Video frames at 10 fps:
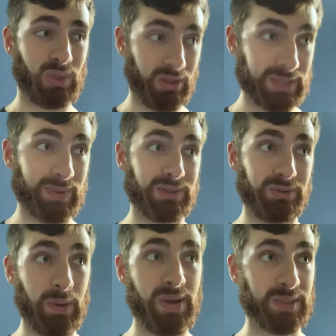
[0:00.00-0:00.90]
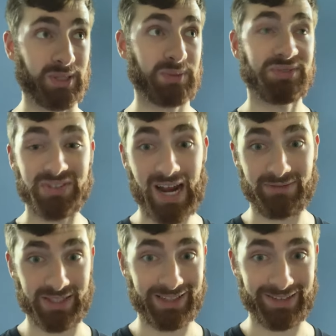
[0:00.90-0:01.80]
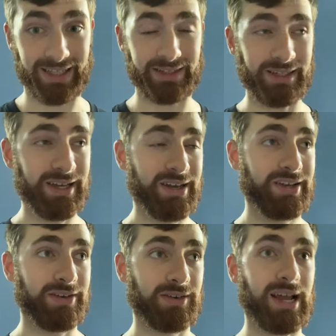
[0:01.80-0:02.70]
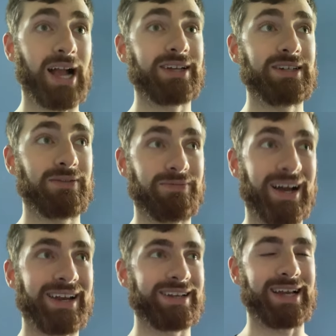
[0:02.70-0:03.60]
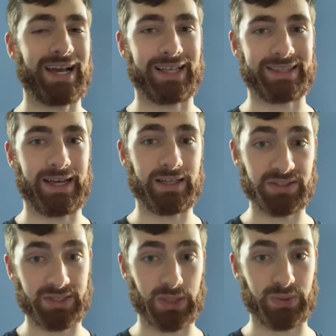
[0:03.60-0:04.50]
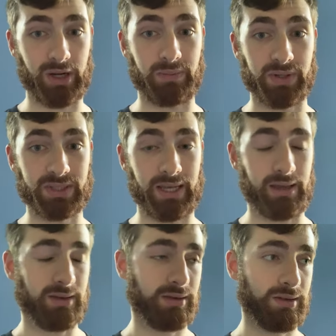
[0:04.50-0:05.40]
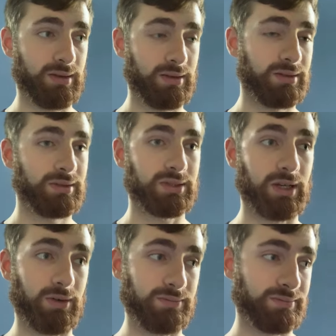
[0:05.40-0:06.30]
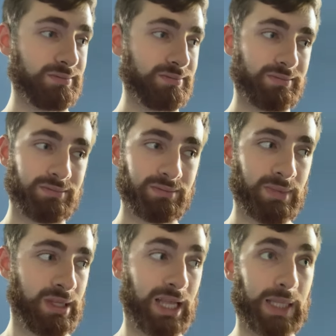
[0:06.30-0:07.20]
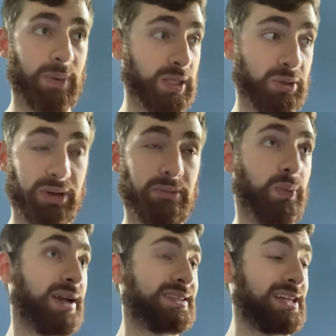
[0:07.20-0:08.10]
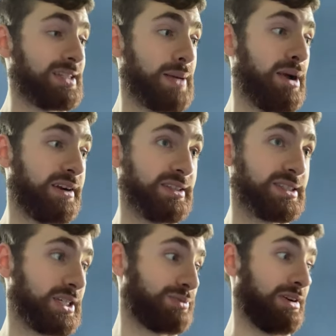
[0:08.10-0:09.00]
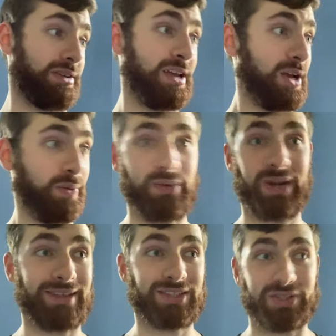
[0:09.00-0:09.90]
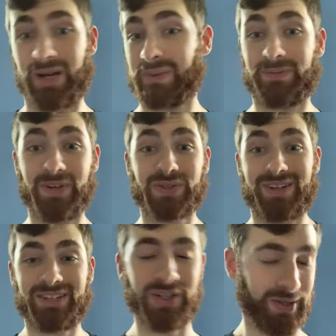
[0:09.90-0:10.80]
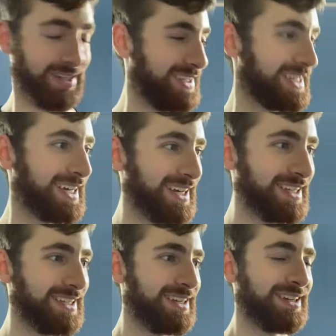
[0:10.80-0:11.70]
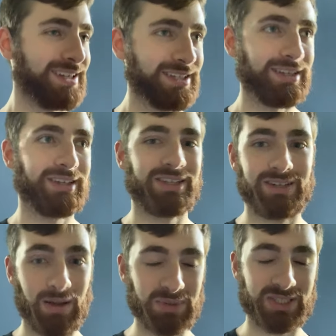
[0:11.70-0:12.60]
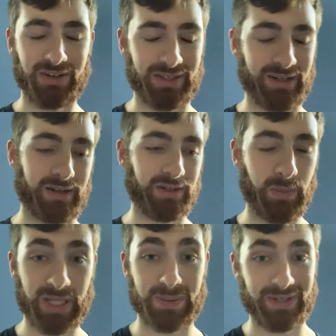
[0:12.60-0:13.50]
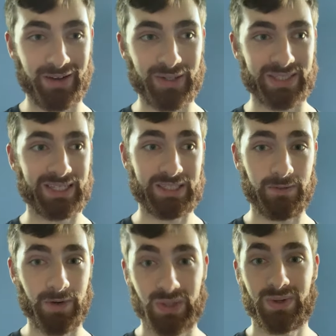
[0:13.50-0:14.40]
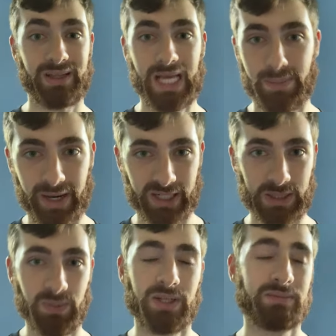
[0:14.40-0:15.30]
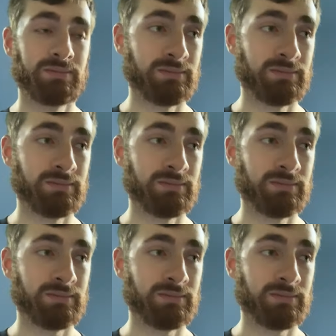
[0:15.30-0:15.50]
especially the way Pittsburgh's been drafting lately, you're not going to find a guy like that in the sixth round per se. So, not that Pittsburgh would even wait to take a linebacker in the sixth round. We would have to trade up in the first round to do it. You know, I'm just joking around. You know, Pittsburgh always likes their first round linebackers, but